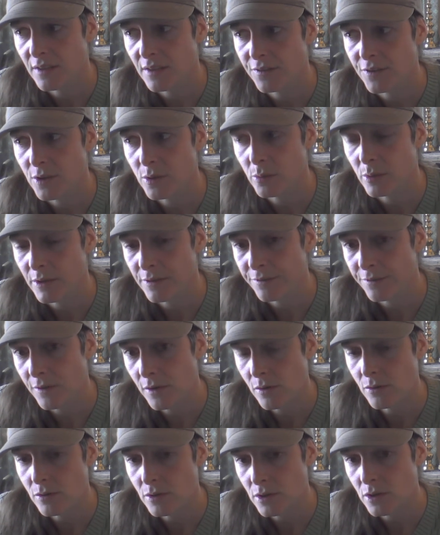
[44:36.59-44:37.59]
if you
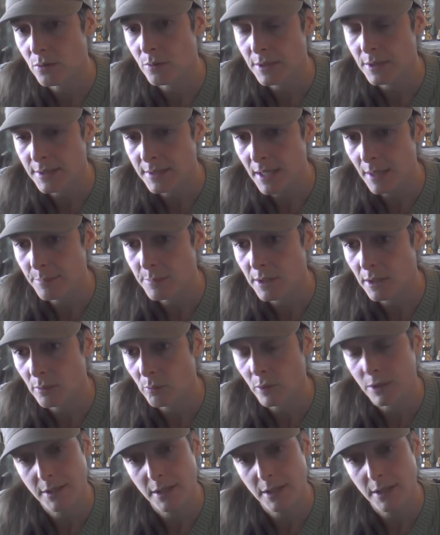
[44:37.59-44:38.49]
refuse to accept it, what's